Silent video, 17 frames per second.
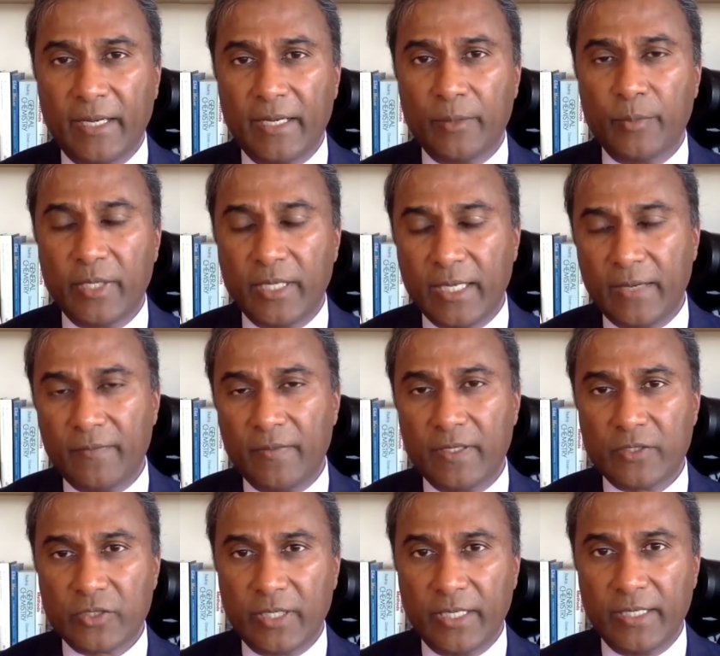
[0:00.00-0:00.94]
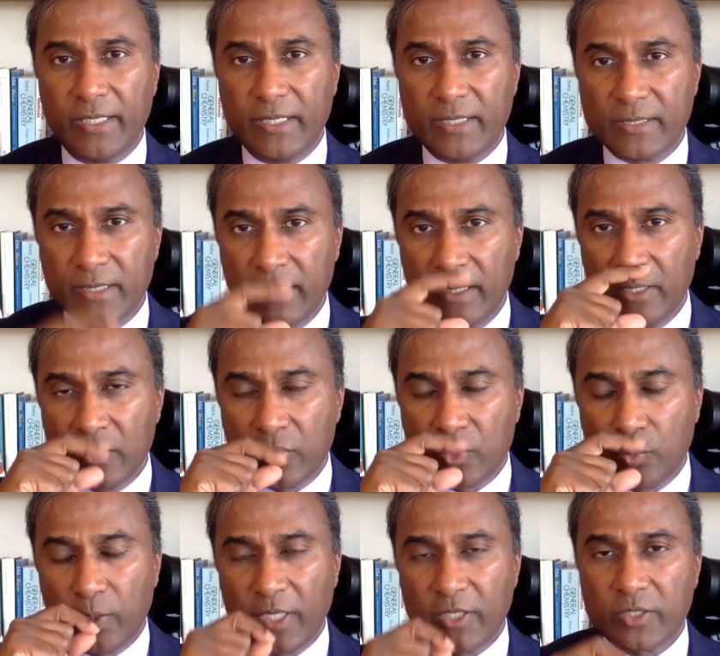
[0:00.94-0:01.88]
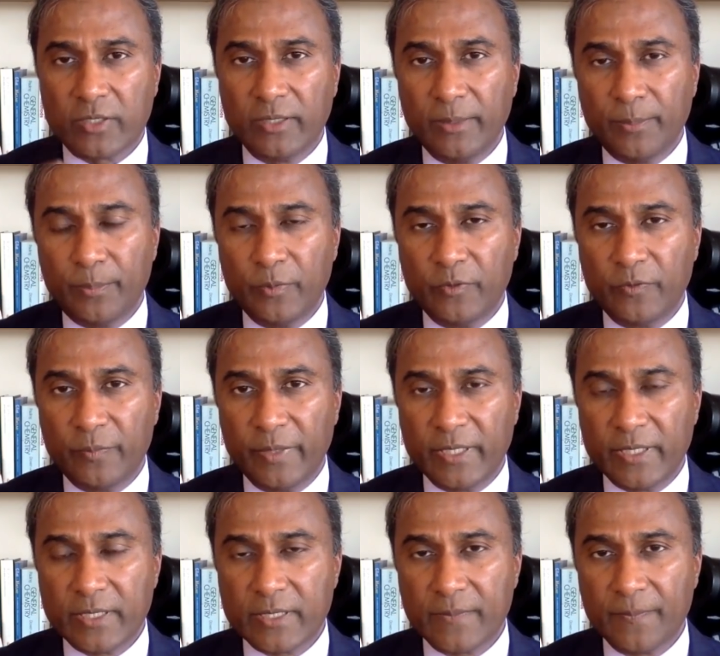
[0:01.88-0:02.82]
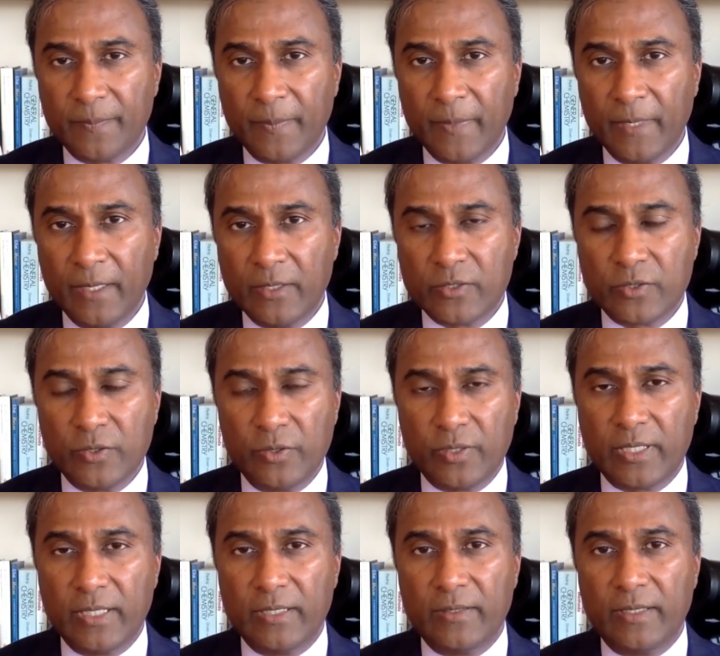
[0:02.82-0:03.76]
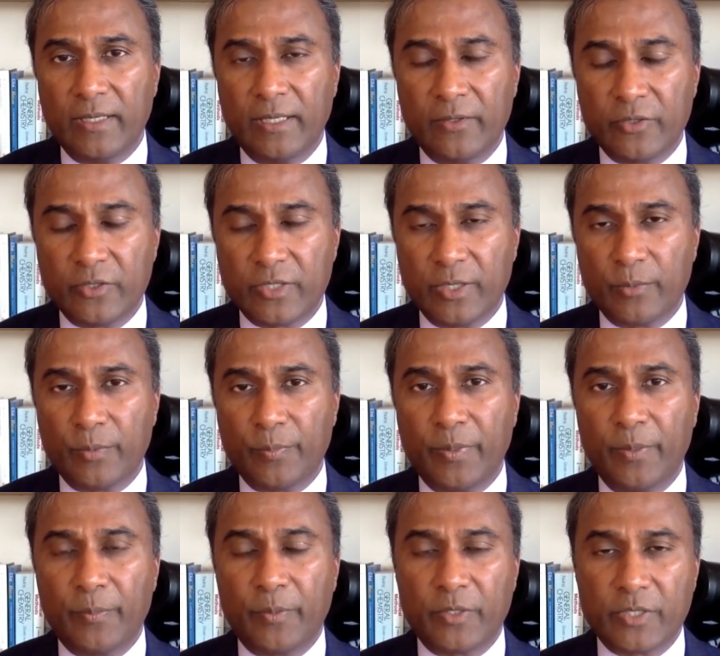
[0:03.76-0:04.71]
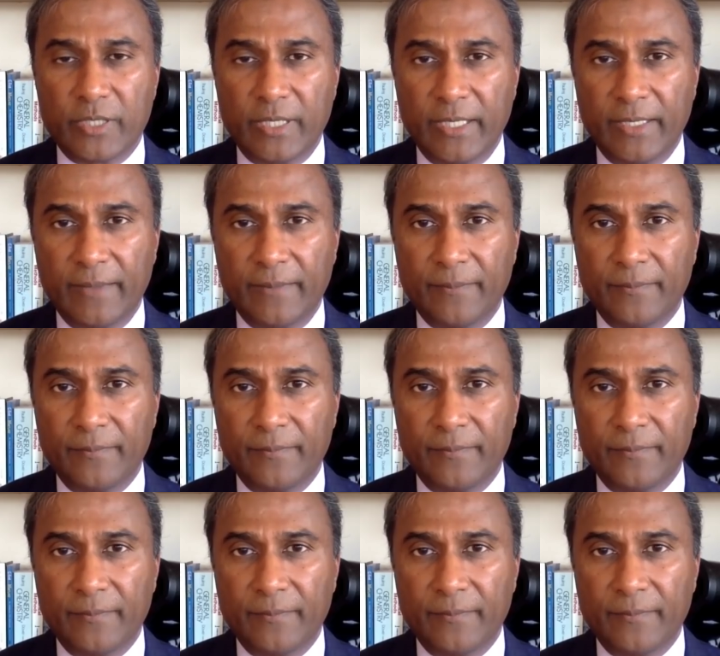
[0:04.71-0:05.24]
we gave to the Chinese to watch lip movements, so you can understand what people are saying.